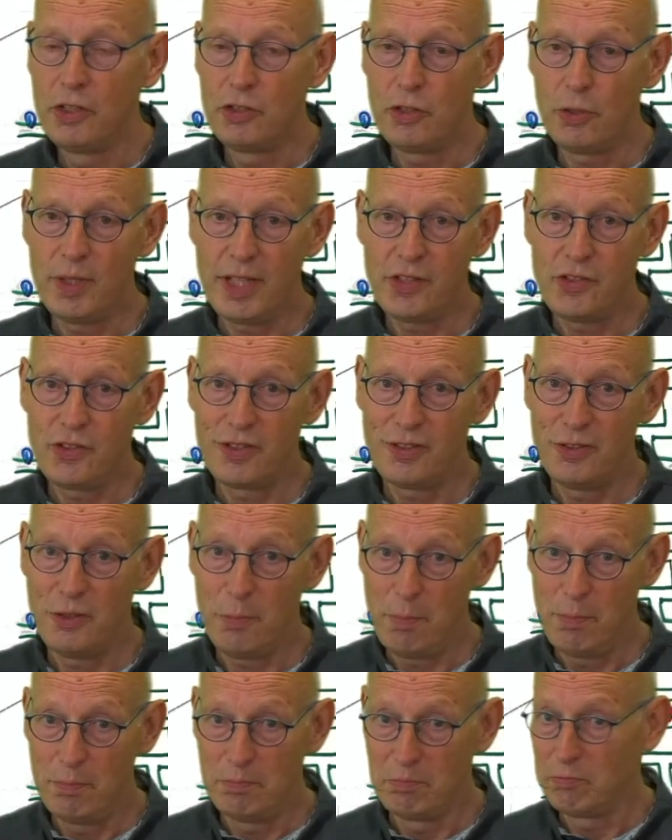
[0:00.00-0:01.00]
So that's
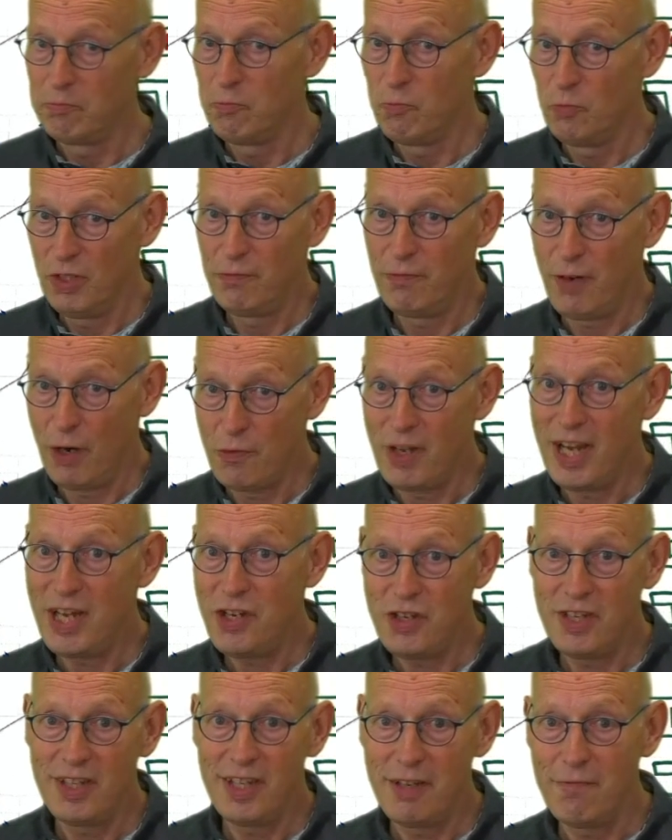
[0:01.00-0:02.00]
the
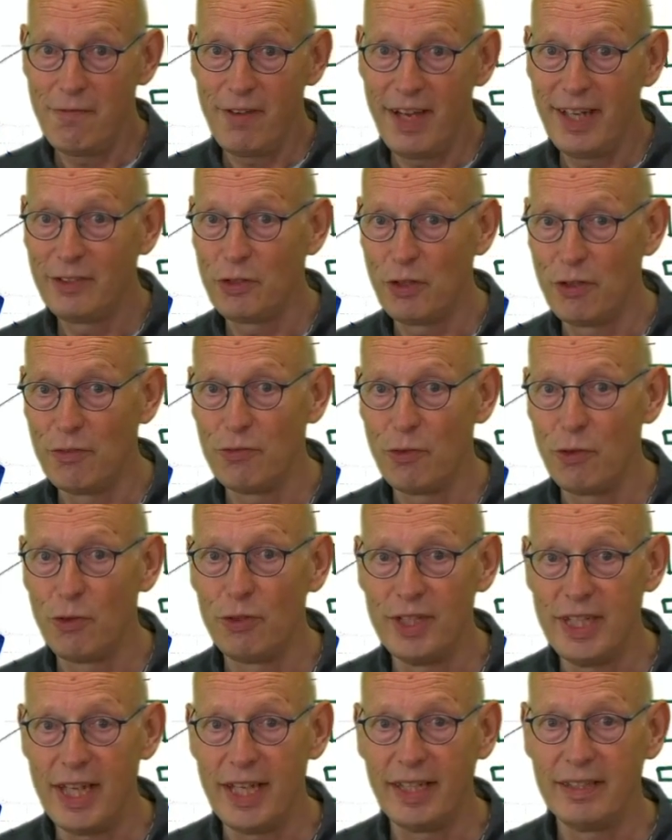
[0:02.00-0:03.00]
foundation, in fact, of
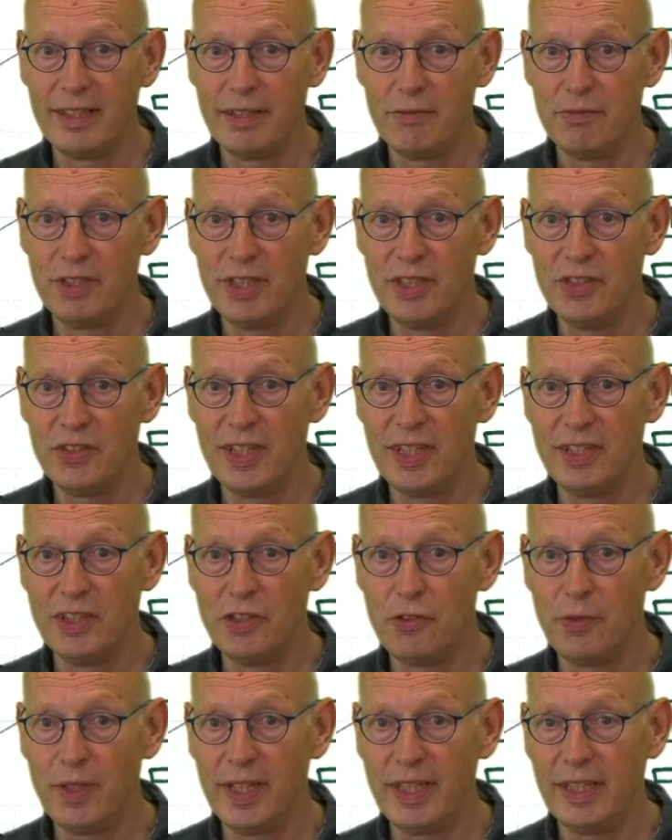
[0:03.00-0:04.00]
all the activities in the
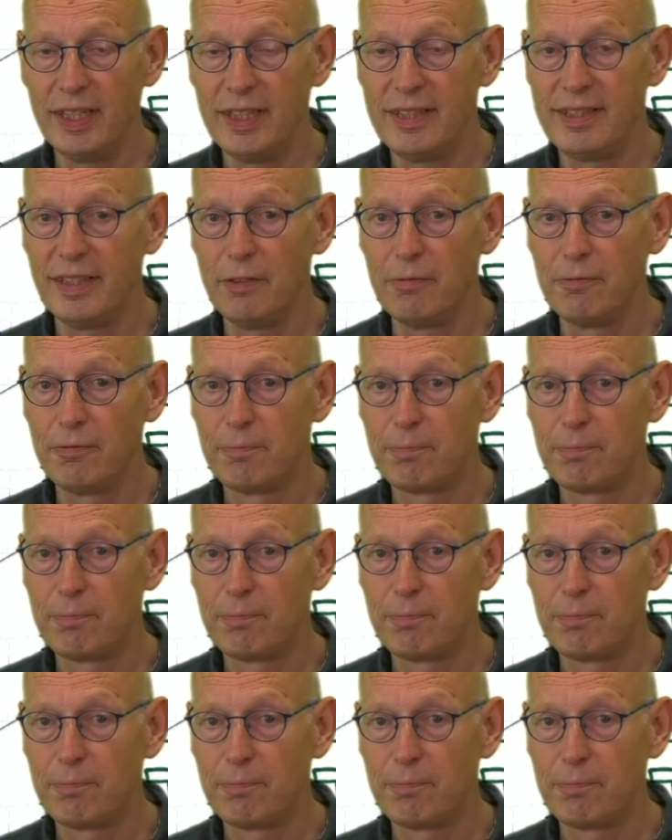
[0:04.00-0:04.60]
training itself.